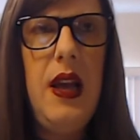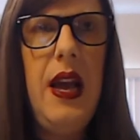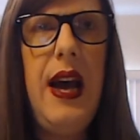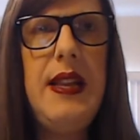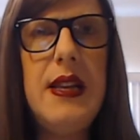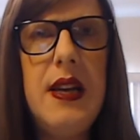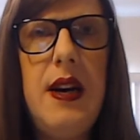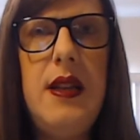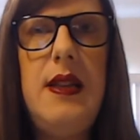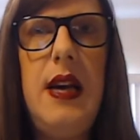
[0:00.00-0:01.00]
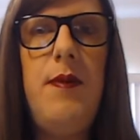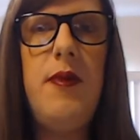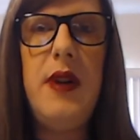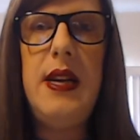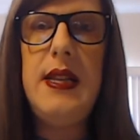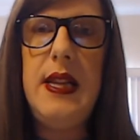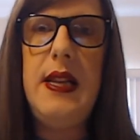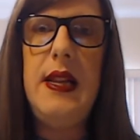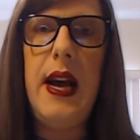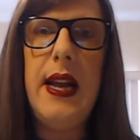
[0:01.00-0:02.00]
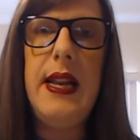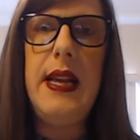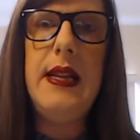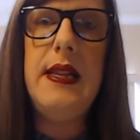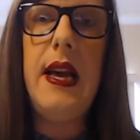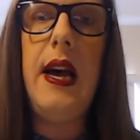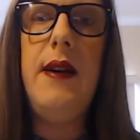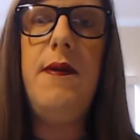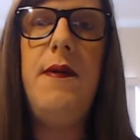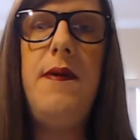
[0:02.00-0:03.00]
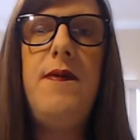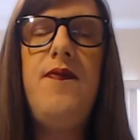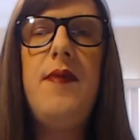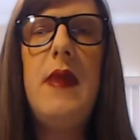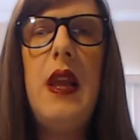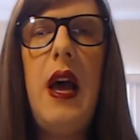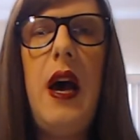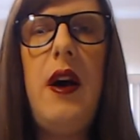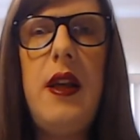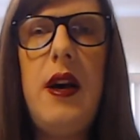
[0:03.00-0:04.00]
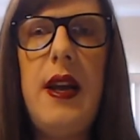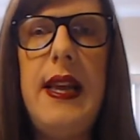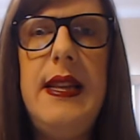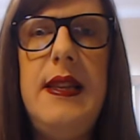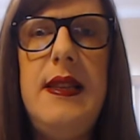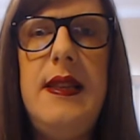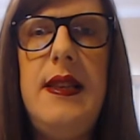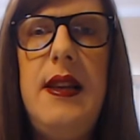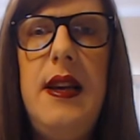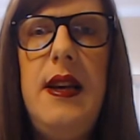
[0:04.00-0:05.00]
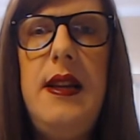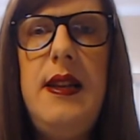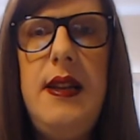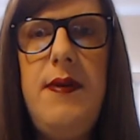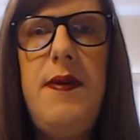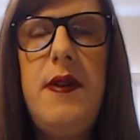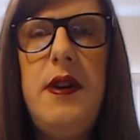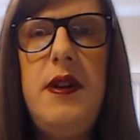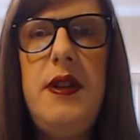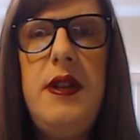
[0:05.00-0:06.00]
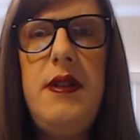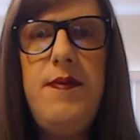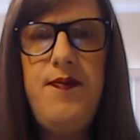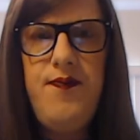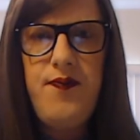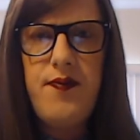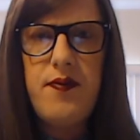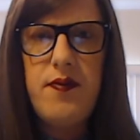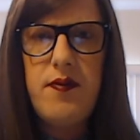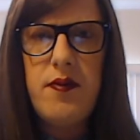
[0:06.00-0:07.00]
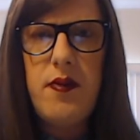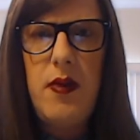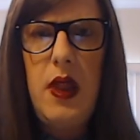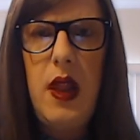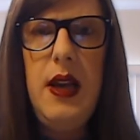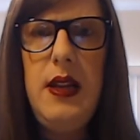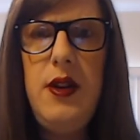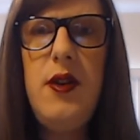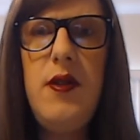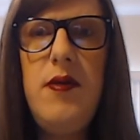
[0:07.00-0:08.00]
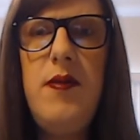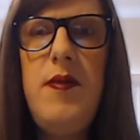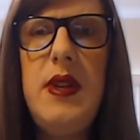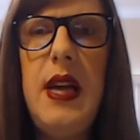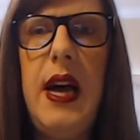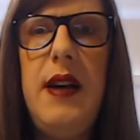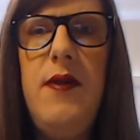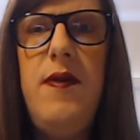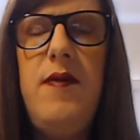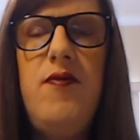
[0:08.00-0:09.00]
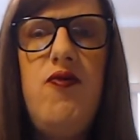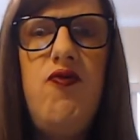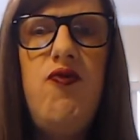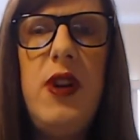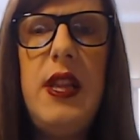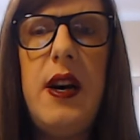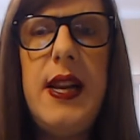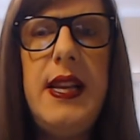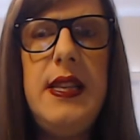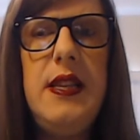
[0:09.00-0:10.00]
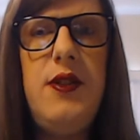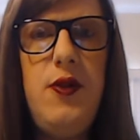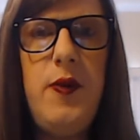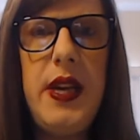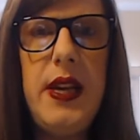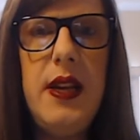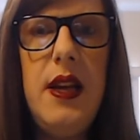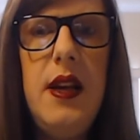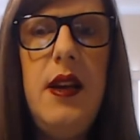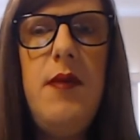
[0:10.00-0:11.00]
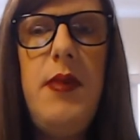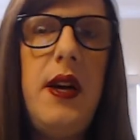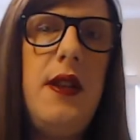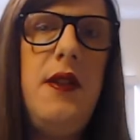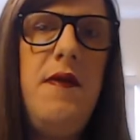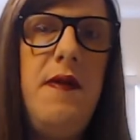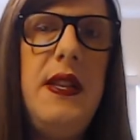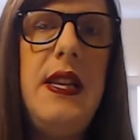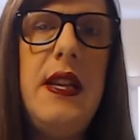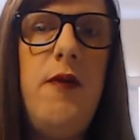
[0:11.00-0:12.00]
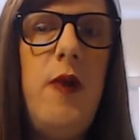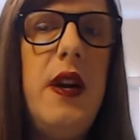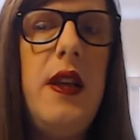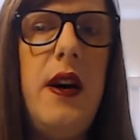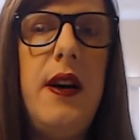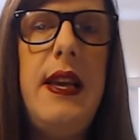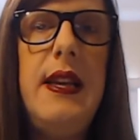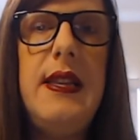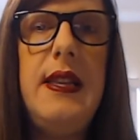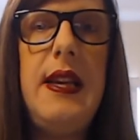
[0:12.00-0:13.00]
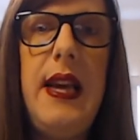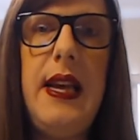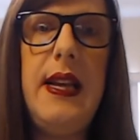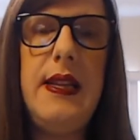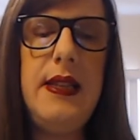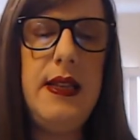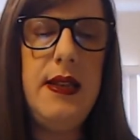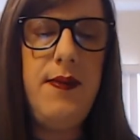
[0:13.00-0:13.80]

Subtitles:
as a concept brings in ideas of how the audience differs in terms of what the audience is doing, but also physically where the audience is.